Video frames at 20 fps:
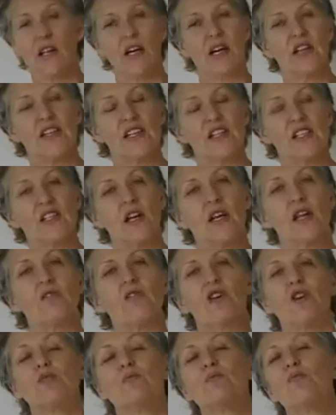and there's none of
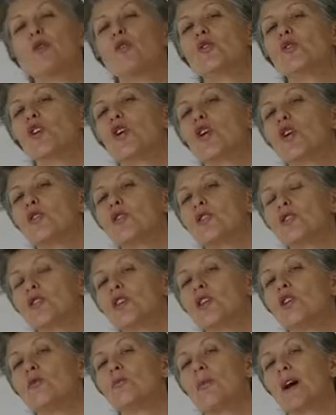those mod cons
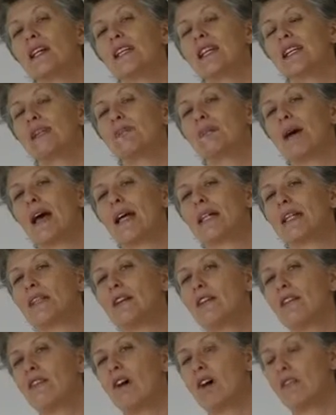that you might expect in
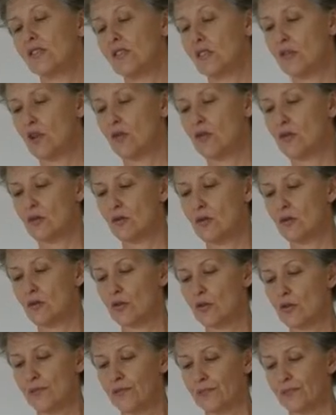a 5-star resort?